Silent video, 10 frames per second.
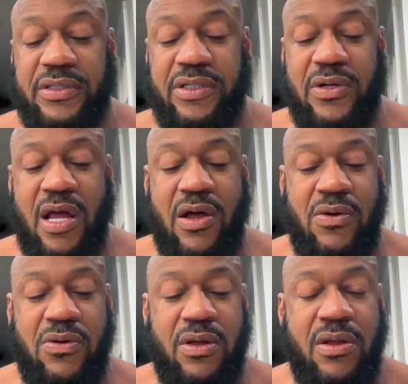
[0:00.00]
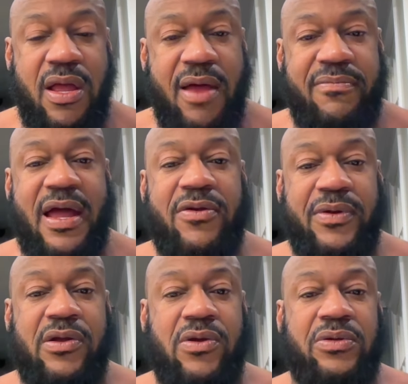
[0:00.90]
Y'all, I'm not
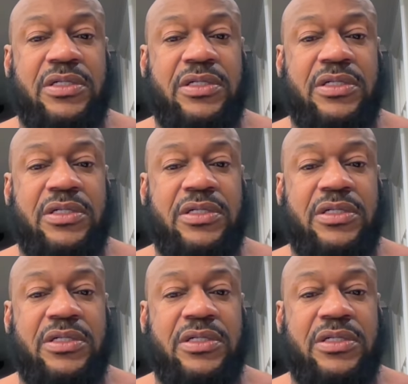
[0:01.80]
going to go